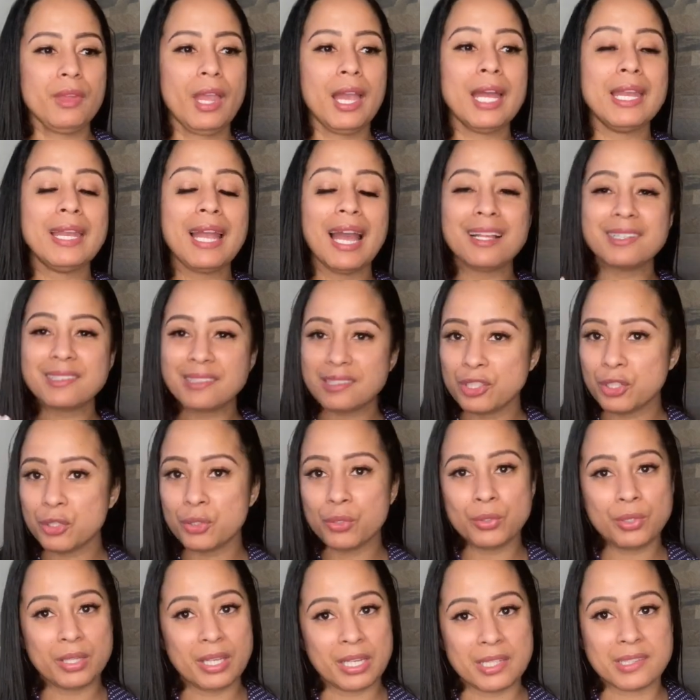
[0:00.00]
and as the new
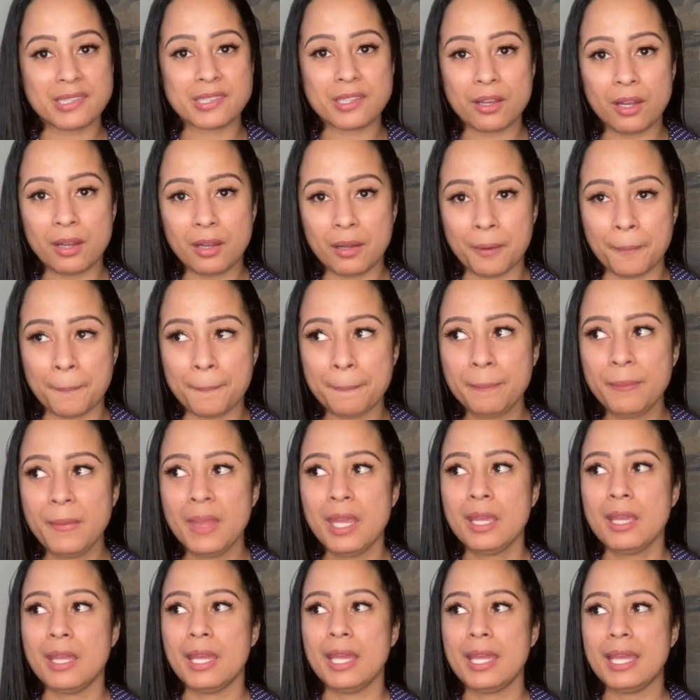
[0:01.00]
years come,
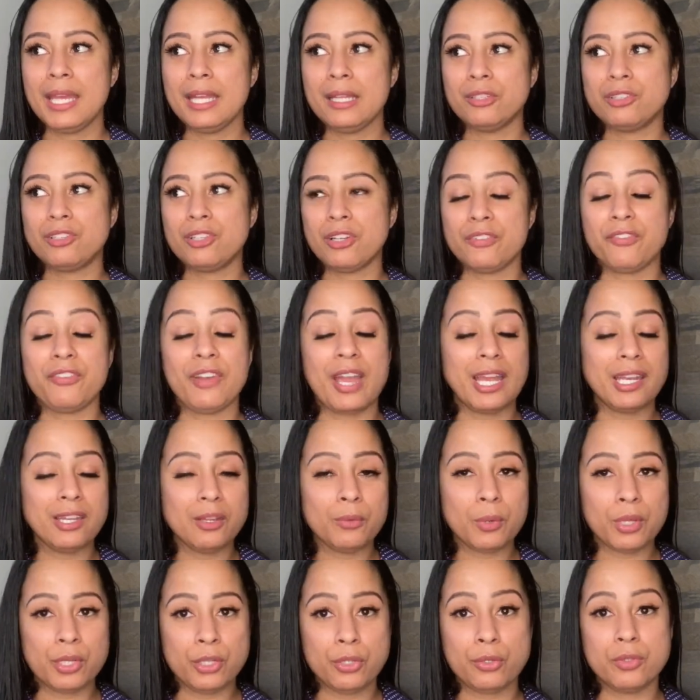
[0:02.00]
for
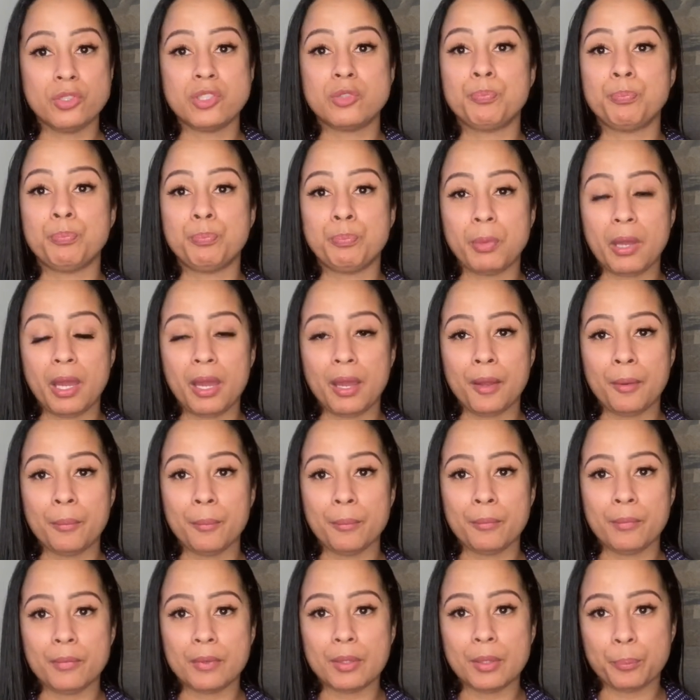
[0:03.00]
anyone who's
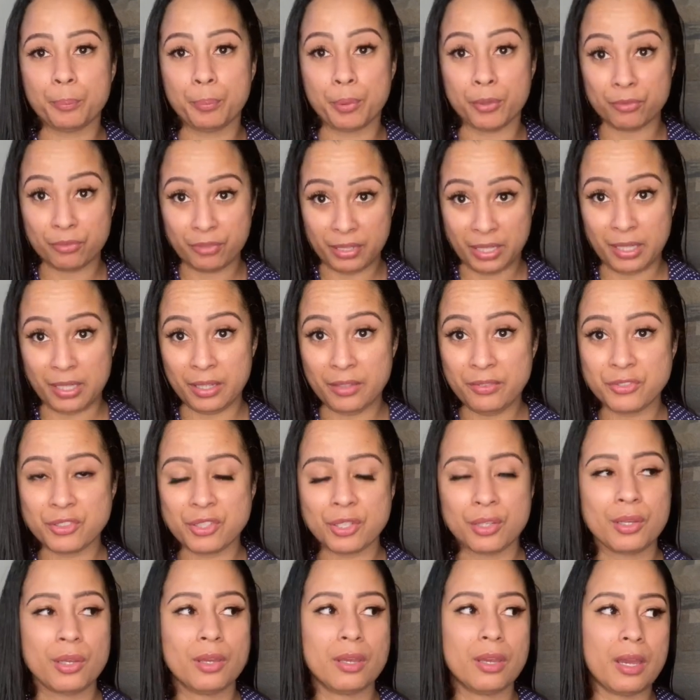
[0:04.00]
bereaved
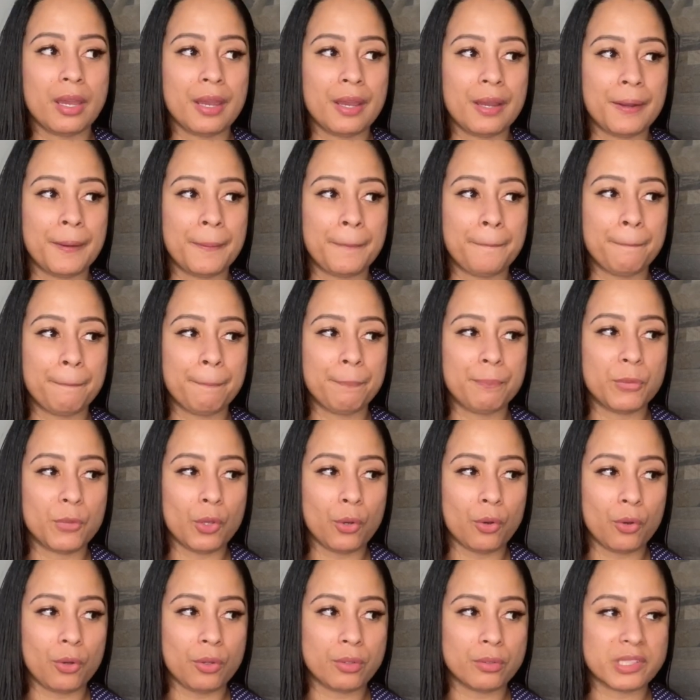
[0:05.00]

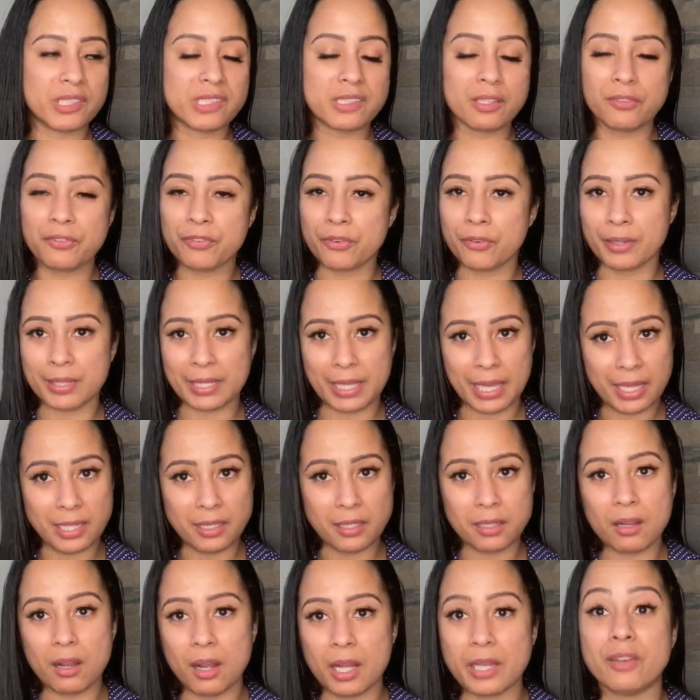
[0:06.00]
or suffering
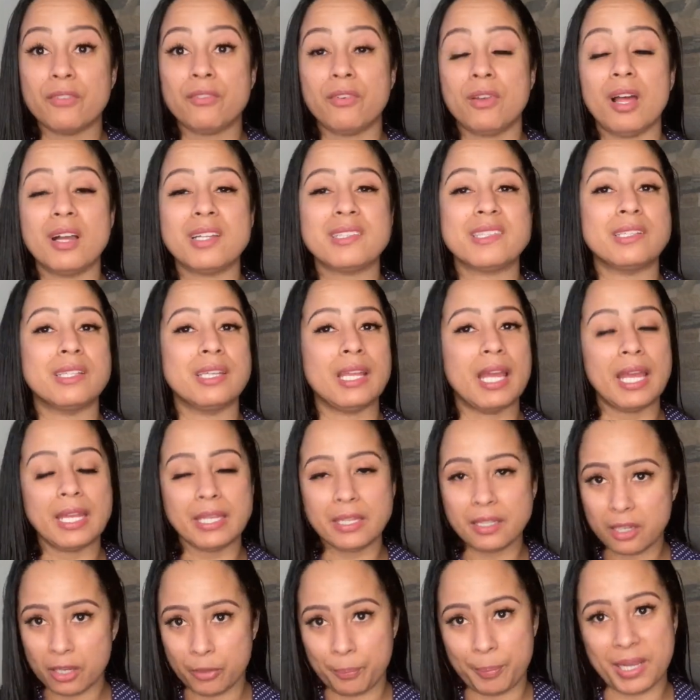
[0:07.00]
any kind of loss in
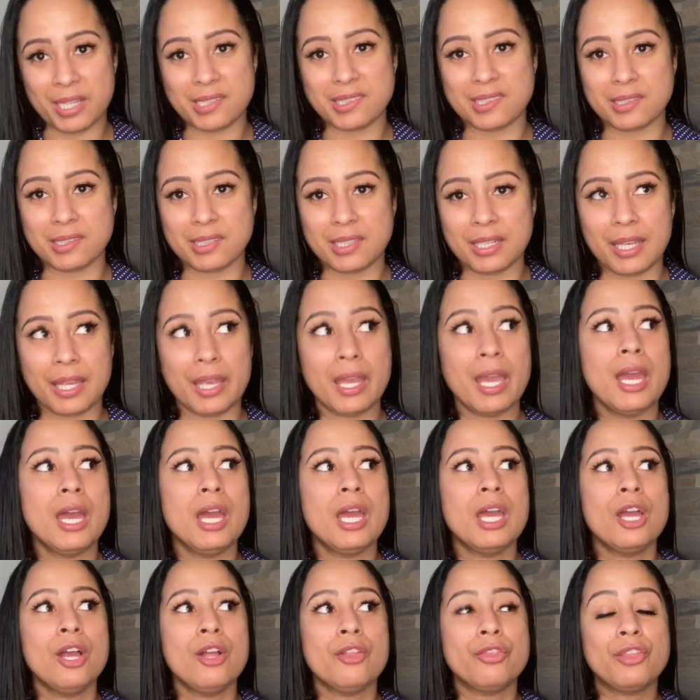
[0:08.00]
any capacity,
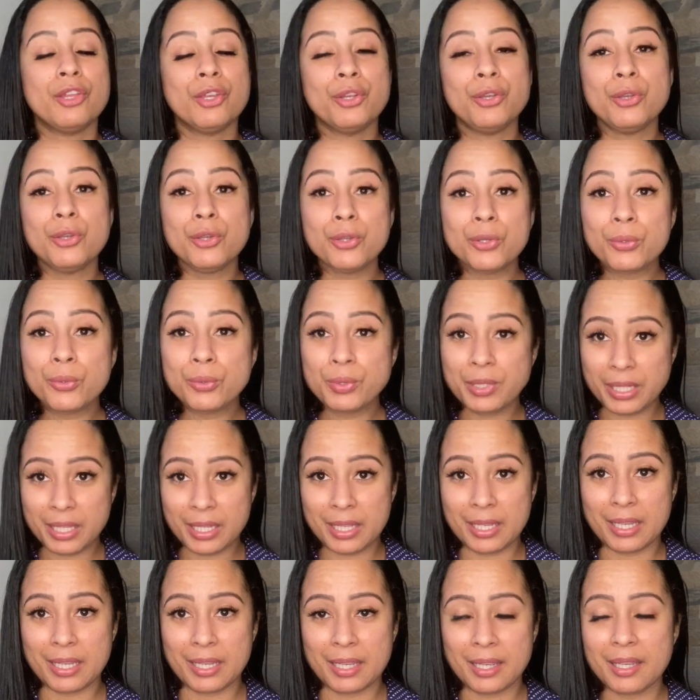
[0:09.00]
the new
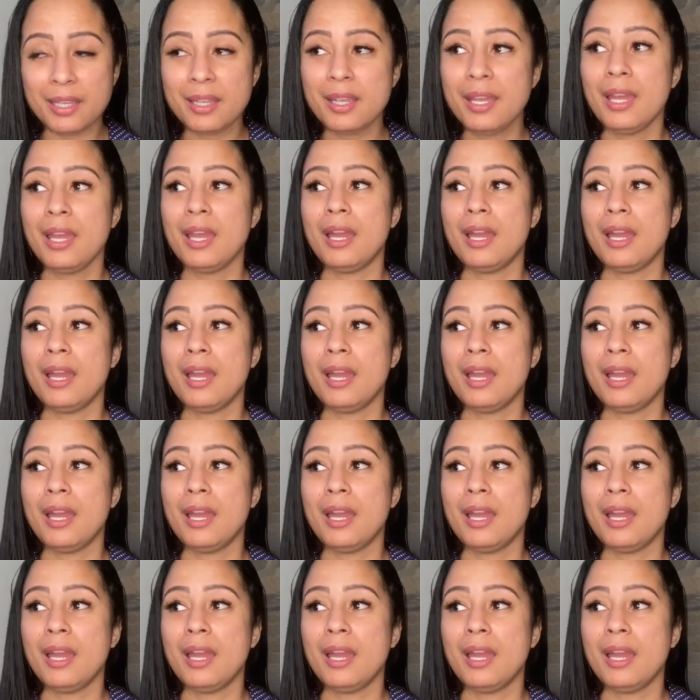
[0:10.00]
year,